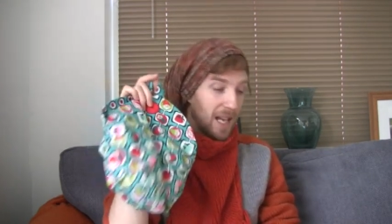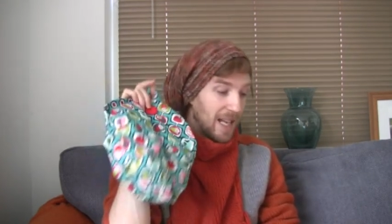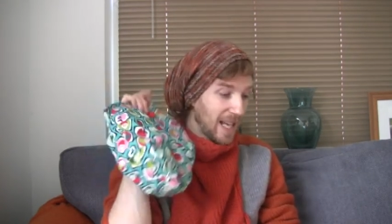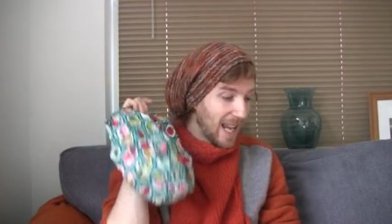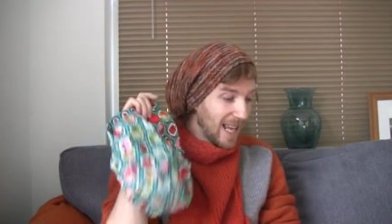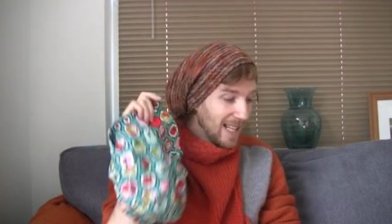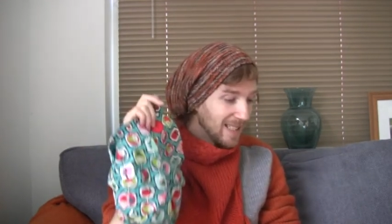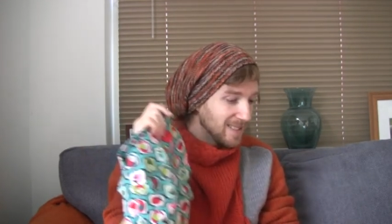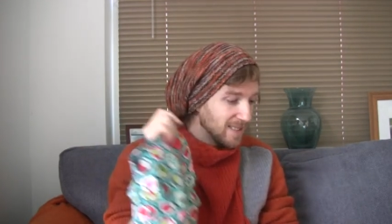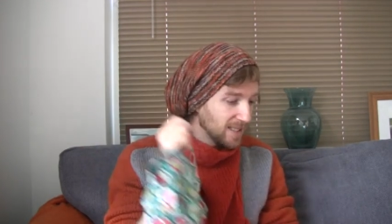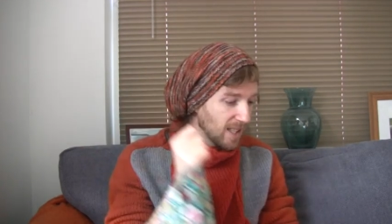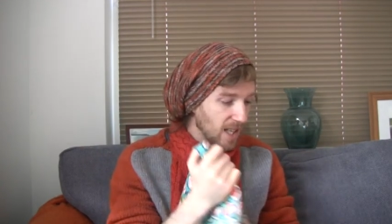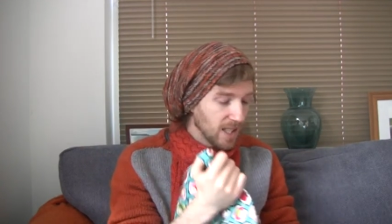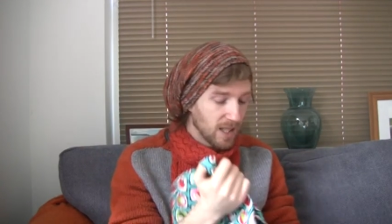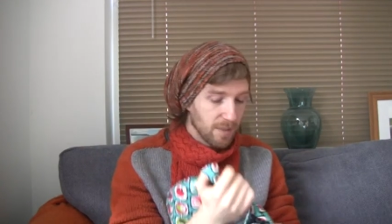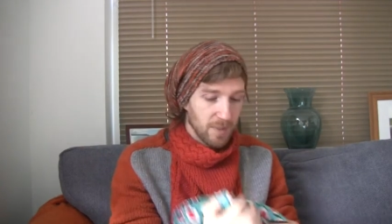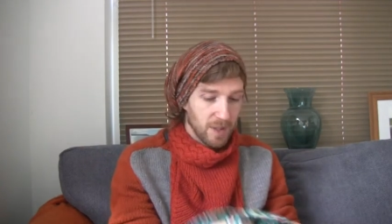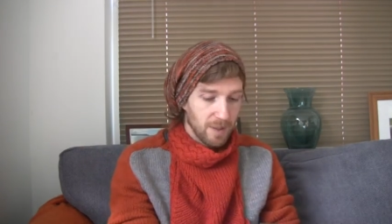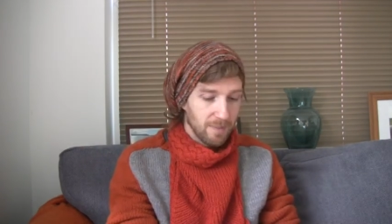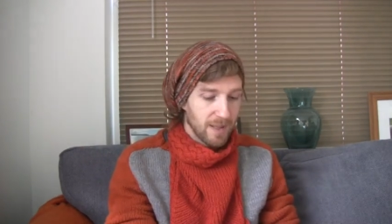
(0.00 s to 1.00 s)
And
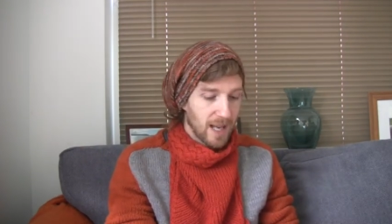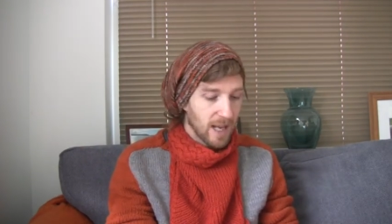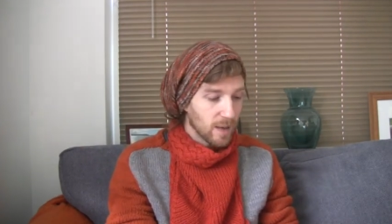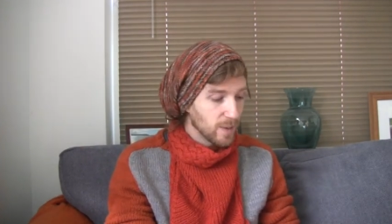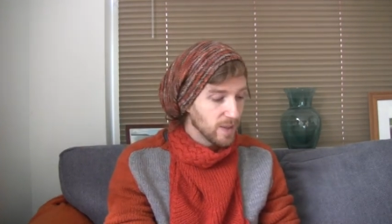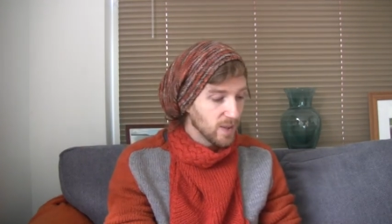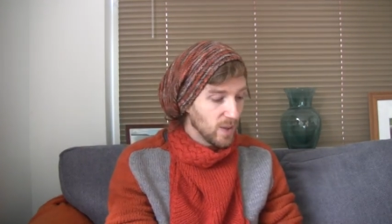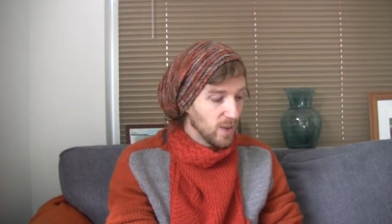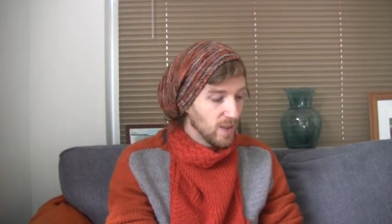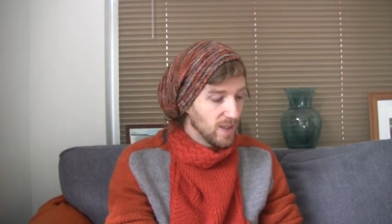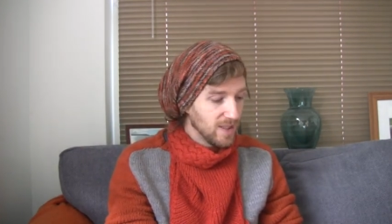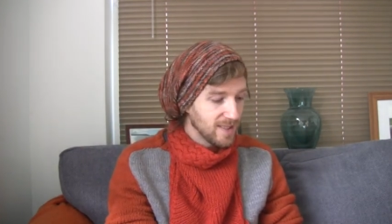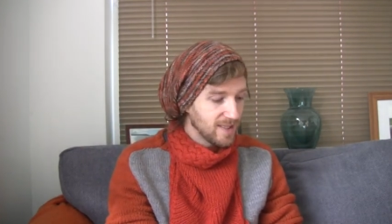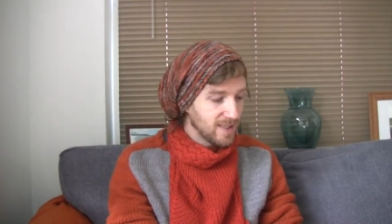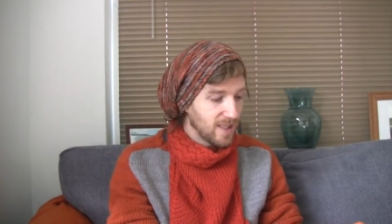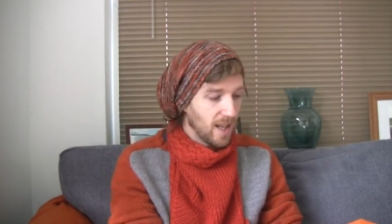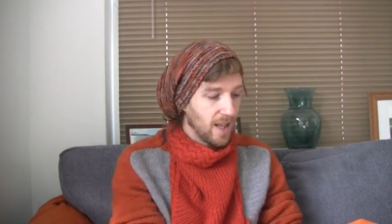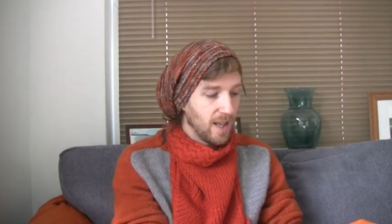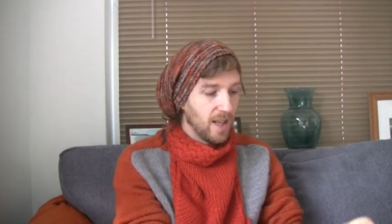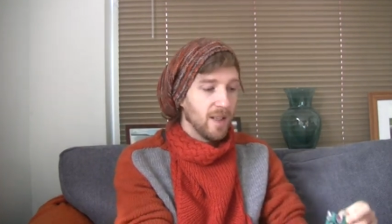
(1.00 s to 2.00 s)
inside the moon bag was
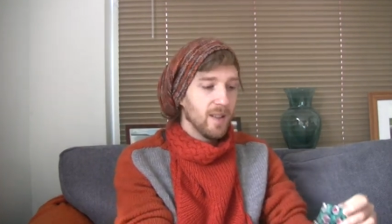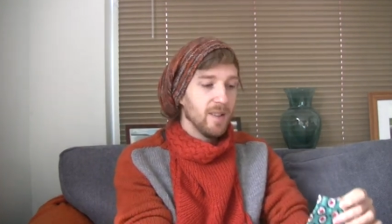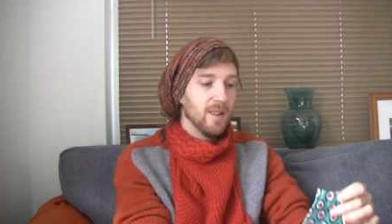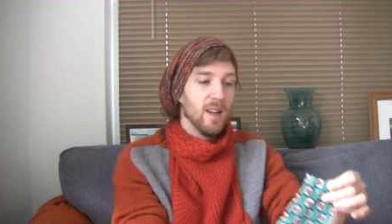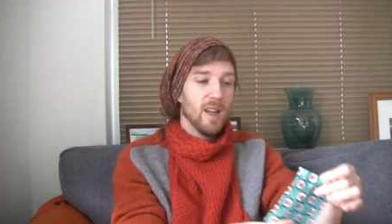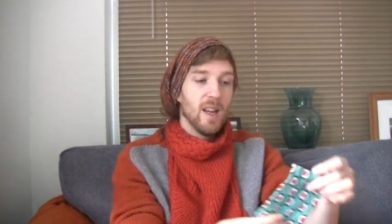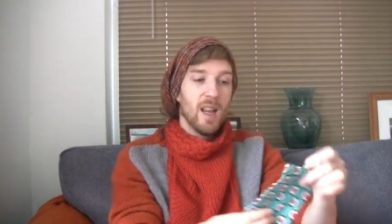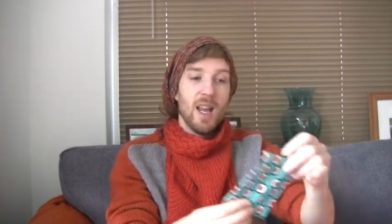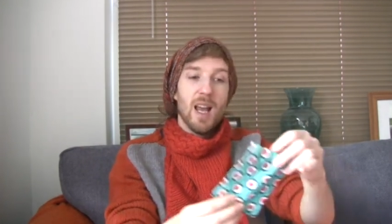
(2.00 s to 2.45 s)
also